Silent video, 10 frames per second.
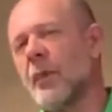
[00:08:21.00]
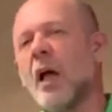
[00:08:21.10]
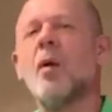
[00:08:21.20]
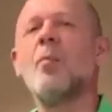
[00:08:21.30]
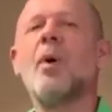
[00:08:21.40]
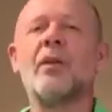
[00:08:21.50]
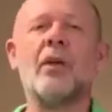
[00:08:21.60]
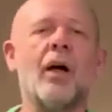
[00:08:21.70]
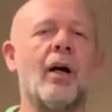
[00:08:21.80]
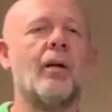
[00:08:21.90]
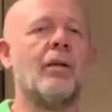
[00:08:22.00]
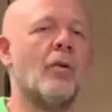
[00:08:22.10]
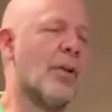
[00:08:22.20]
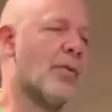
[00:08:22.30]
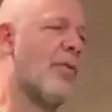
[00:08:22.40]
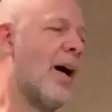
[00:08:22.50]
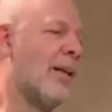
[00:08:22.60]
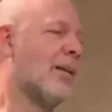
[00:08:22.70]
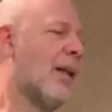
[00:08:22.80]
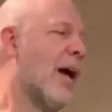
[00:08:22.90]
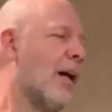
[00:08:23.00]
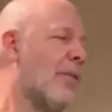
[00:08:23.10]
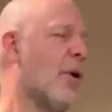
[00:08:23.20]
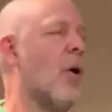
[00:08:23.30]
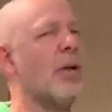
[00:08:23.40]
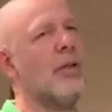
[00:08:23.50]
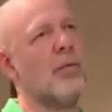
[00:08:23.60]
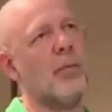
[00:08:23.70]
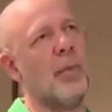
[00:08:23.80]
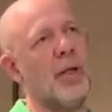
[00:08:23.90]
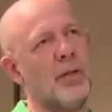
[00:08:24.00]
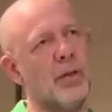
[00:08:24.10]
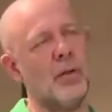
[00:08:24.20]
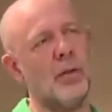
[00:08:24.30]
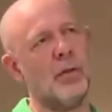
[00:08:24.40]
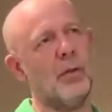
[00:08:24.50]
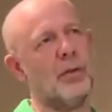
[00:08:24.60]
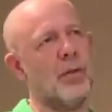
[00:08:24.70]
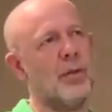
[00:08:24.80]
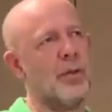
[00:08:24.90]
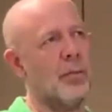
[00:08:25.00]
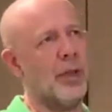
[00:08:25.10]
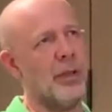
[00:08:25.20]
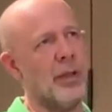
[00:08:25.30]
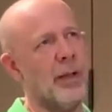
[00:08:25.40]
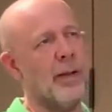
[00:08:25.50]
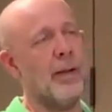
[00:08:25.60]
But you will find a lot of wrong information on social media,